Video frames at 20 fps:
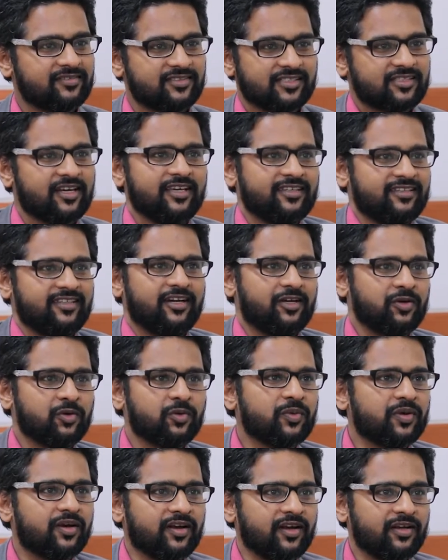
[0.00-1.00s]
just like that
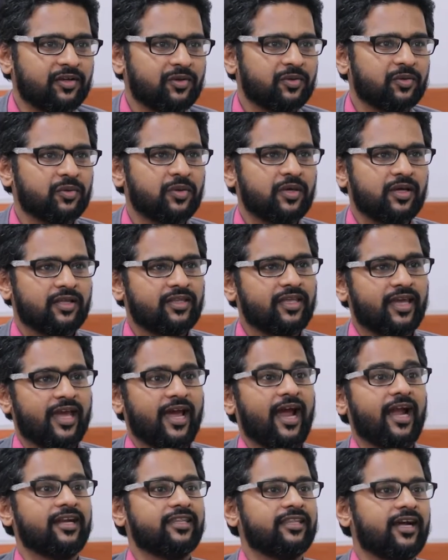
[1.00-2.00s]
overnight you know they
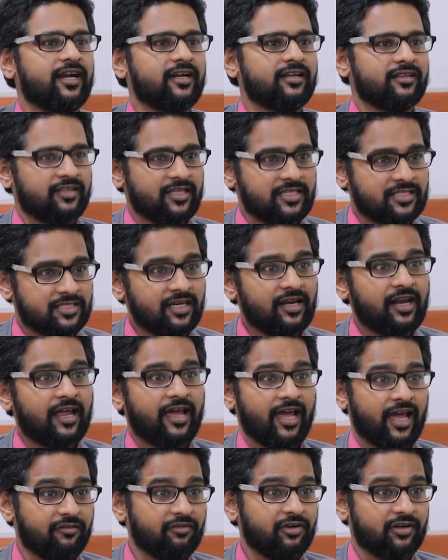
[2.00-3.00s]
had that they still
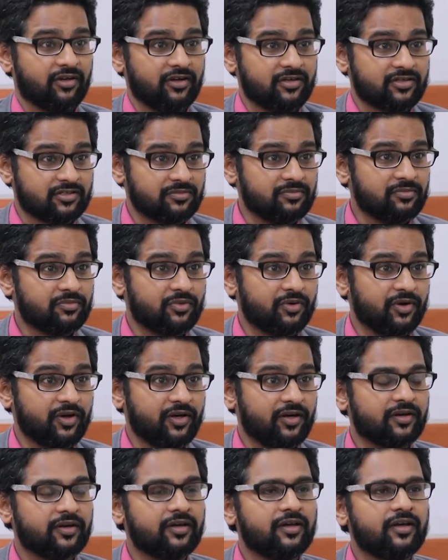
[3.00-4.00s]
have it at some
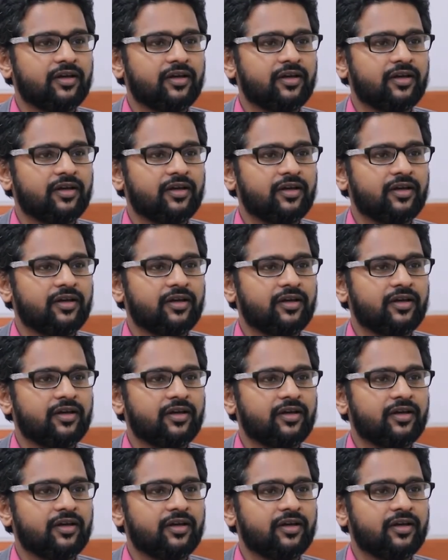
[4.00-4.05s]
point